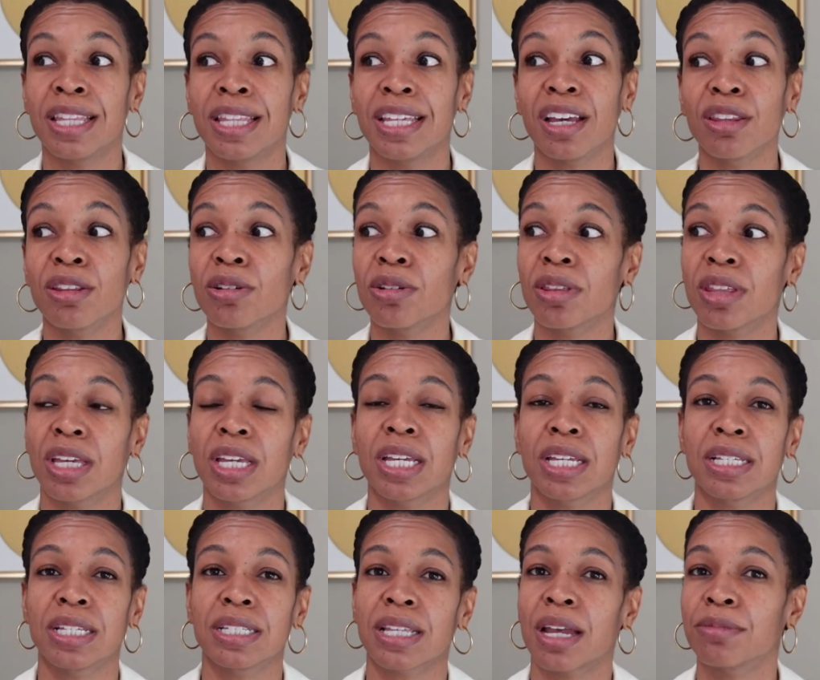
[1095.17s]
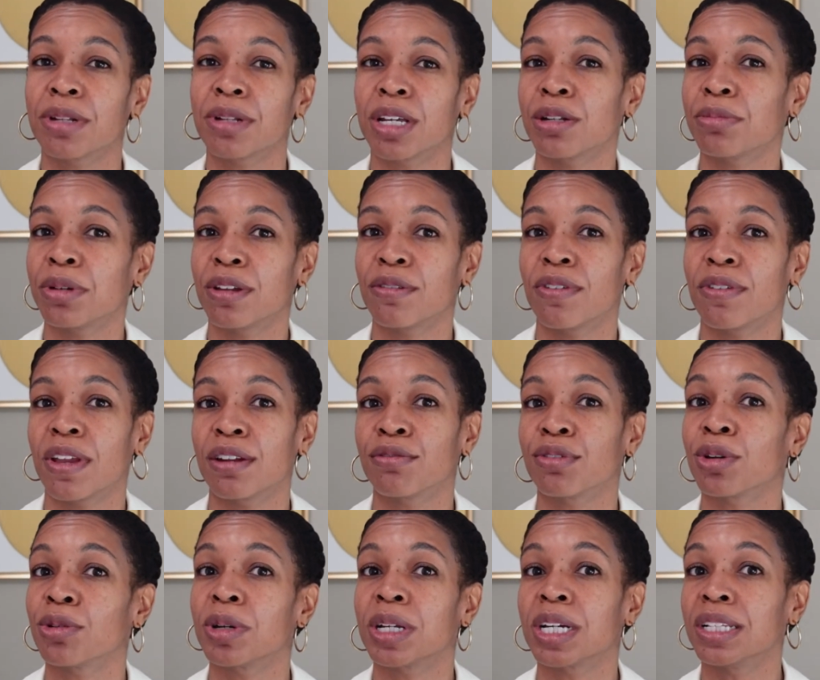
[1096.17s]
The other thing is I'm not a big fan
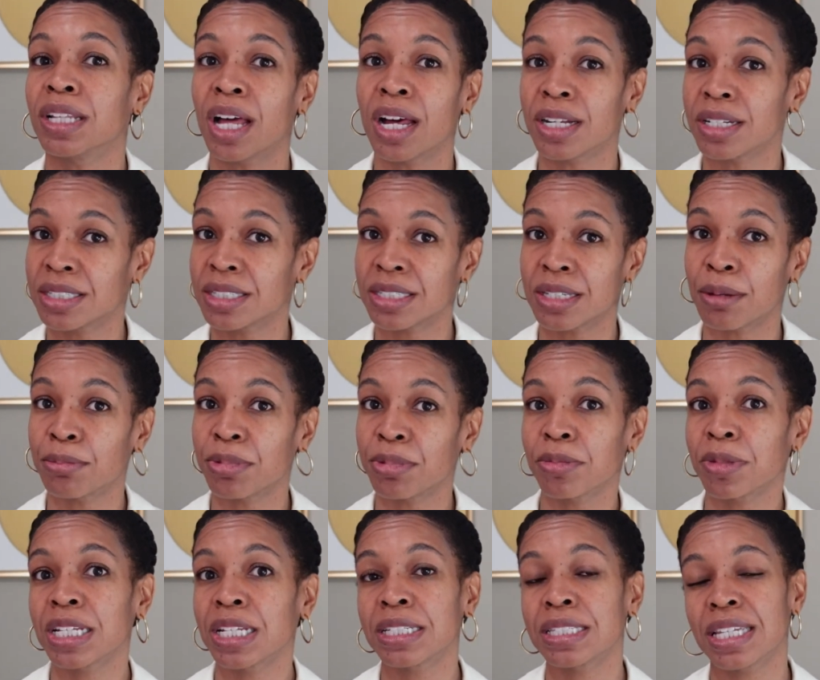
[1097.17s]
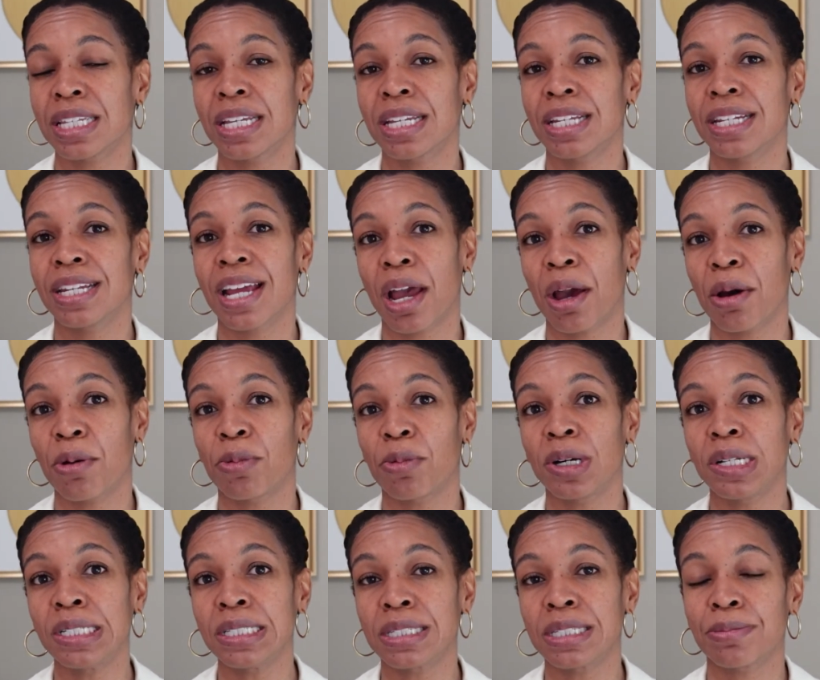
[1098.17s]
of throwing a lot of supplements in at
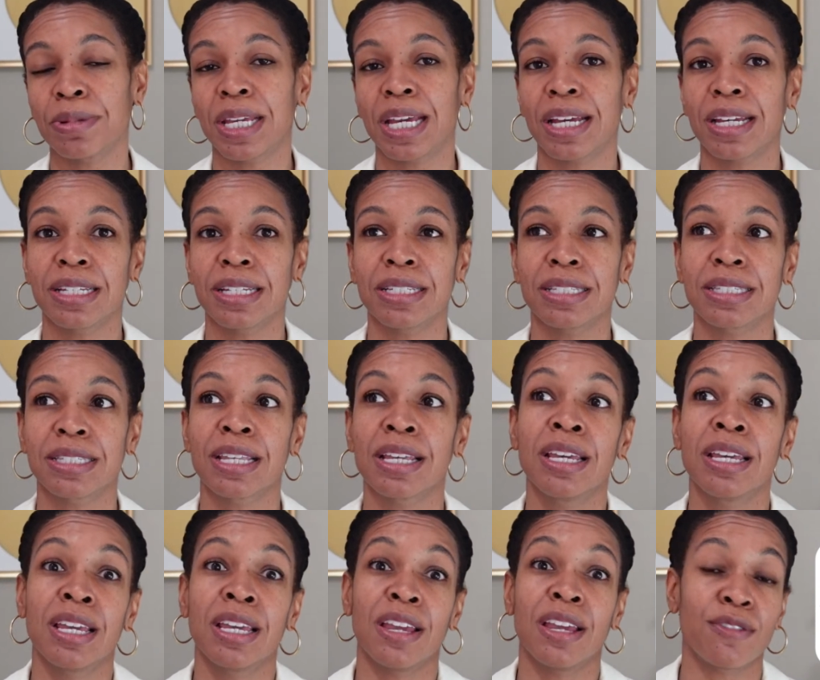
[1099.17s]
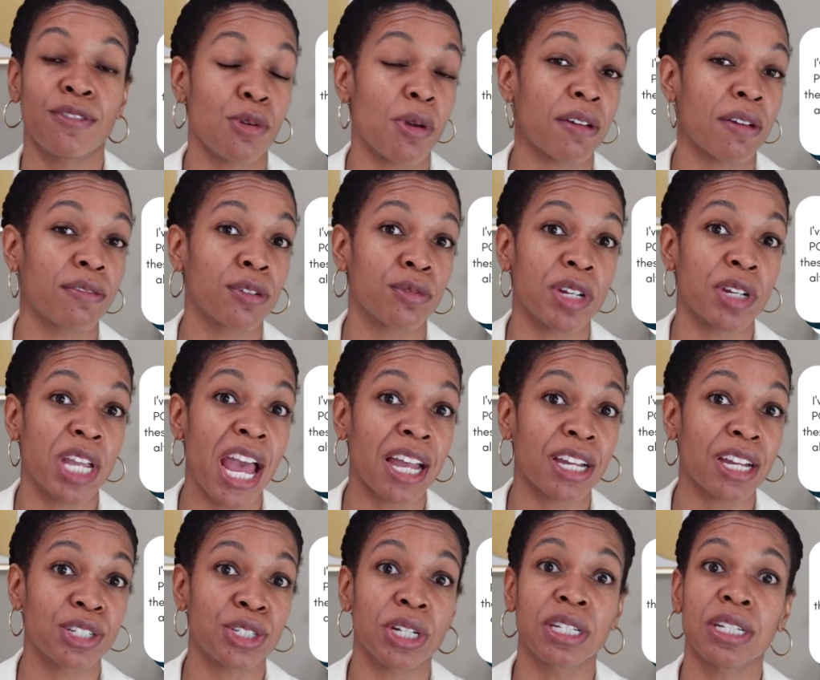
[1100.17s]
once, because if you have a
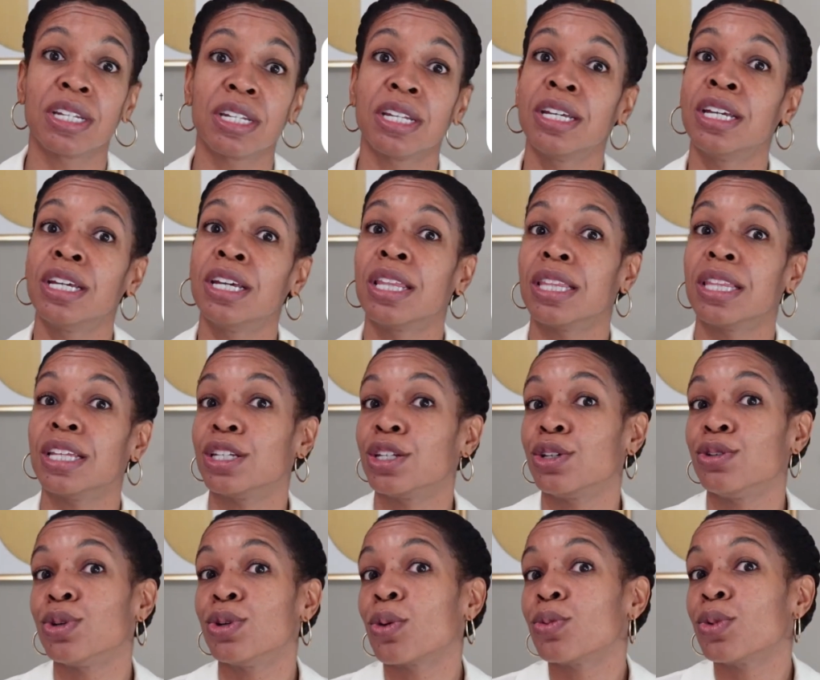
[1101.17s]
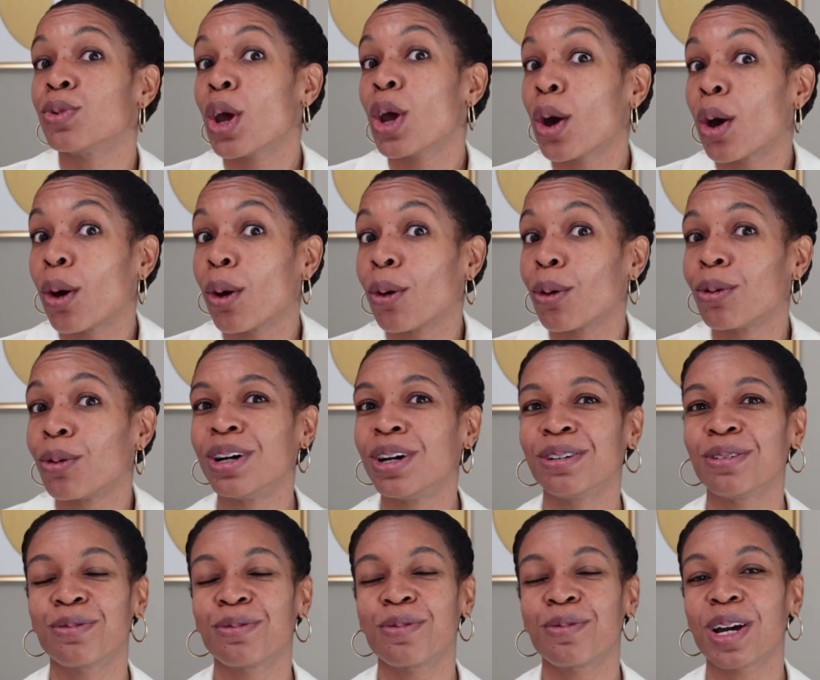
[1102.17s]
reaction, then you don't know
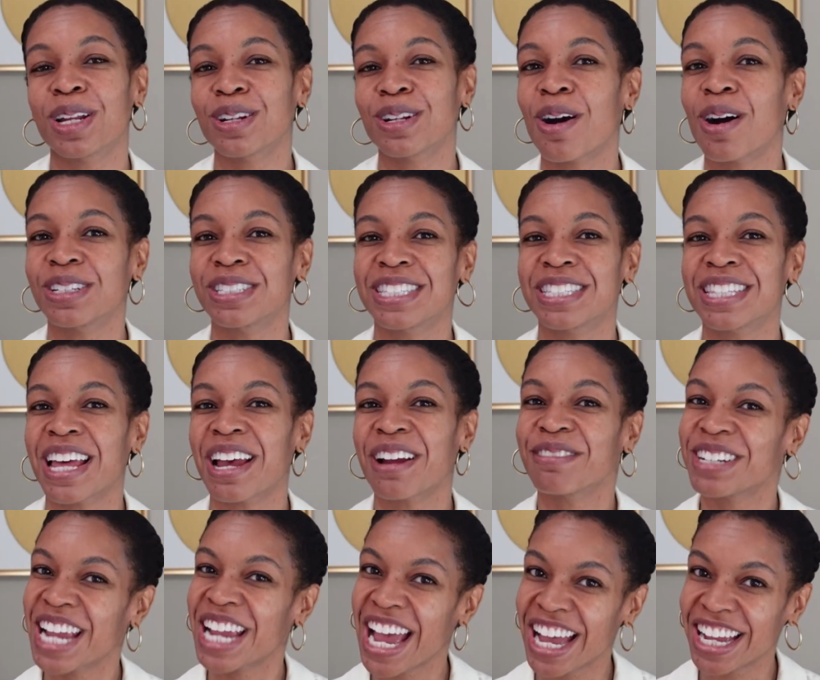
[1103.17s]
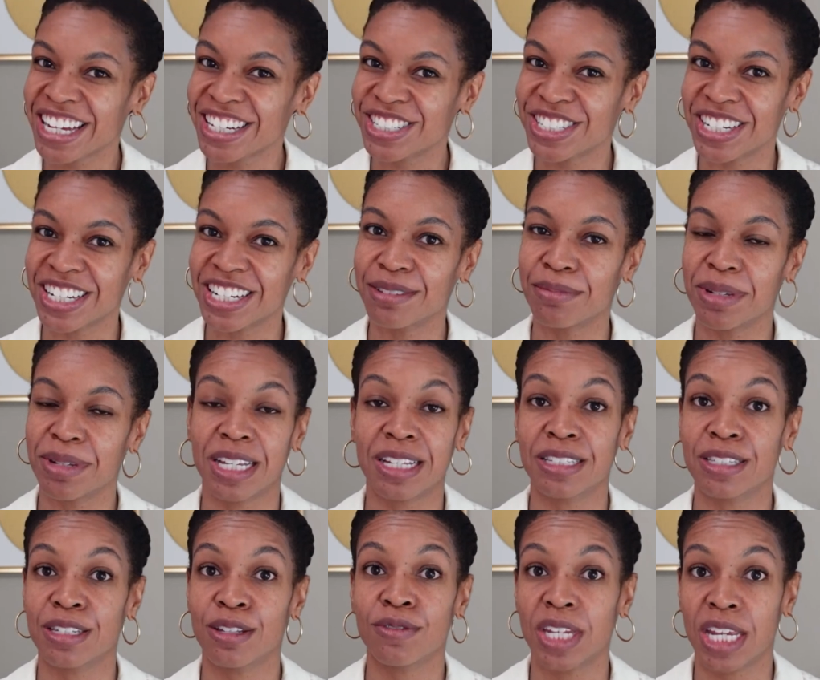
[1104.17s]
what caused that reaction
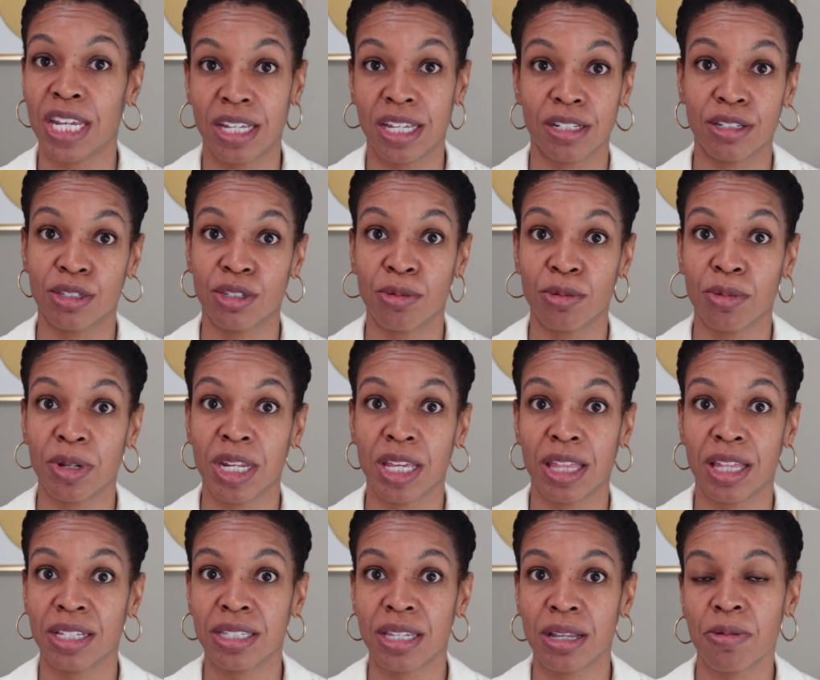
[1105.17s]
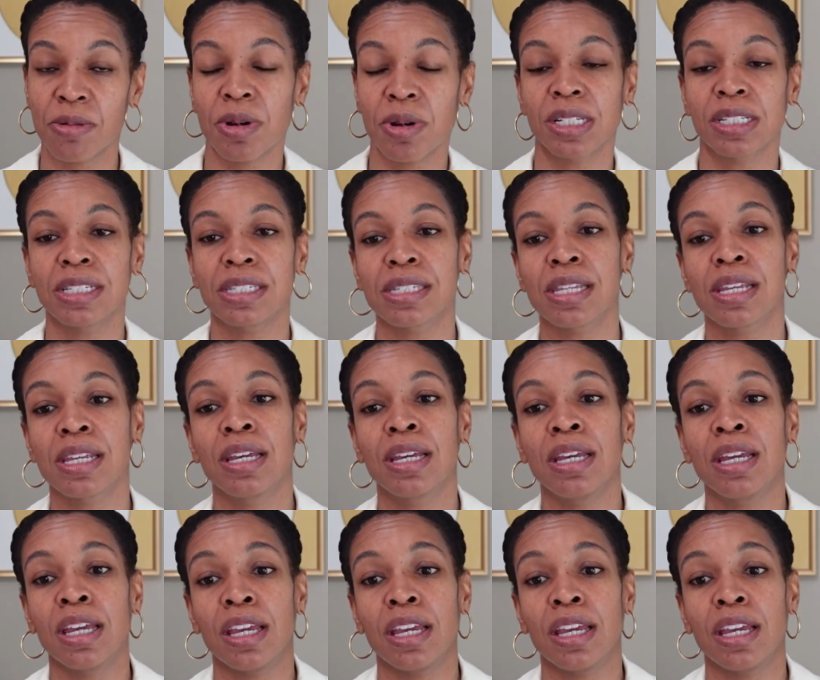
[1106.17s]
because you've taken so many things at once.